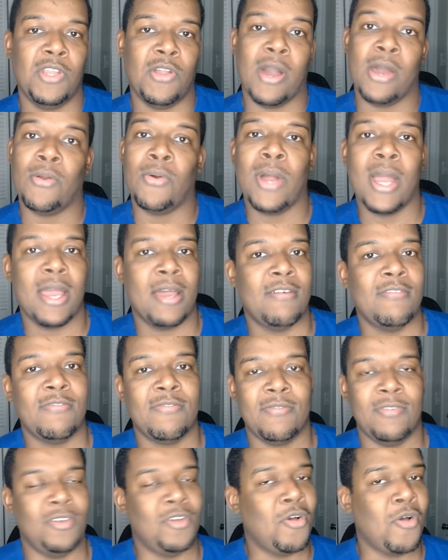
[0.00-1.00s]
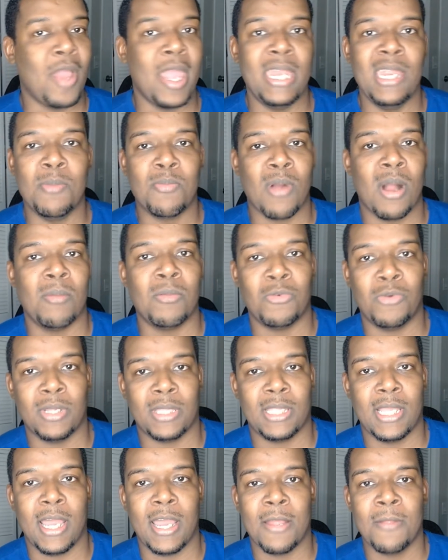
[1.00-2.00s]
I don't have, you know, any problem with
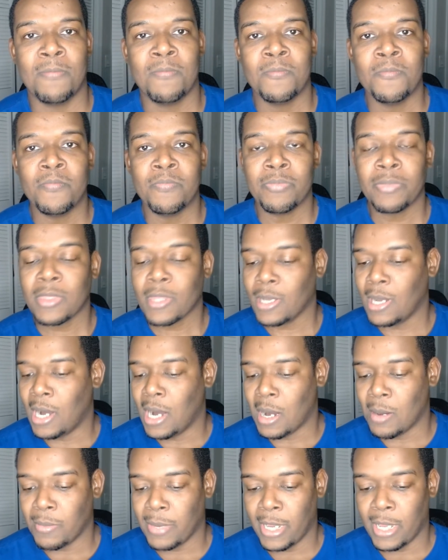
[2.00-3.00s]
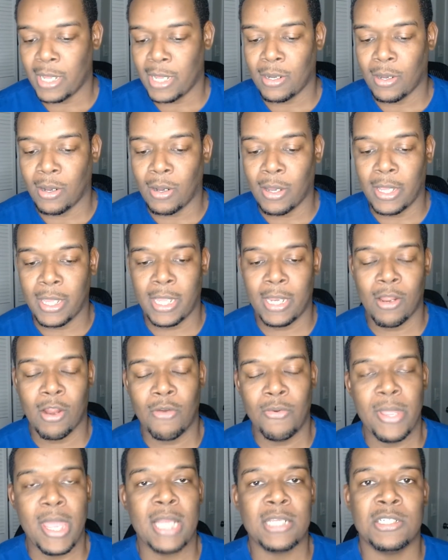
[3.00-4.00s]
that. And in our
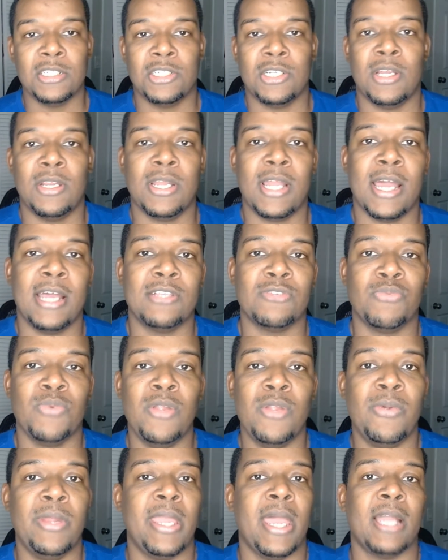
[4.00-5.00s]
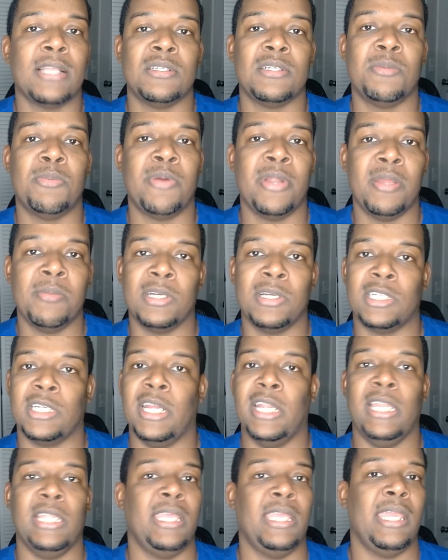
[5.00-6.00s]
reaction channel, guys, we react to pretty much
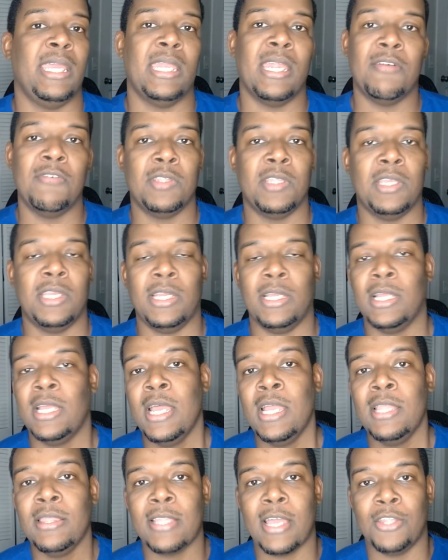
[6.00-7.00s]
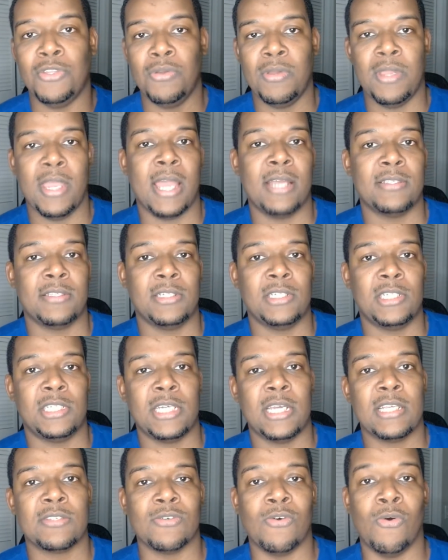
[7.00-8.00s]
anything and everything that you guys suggest.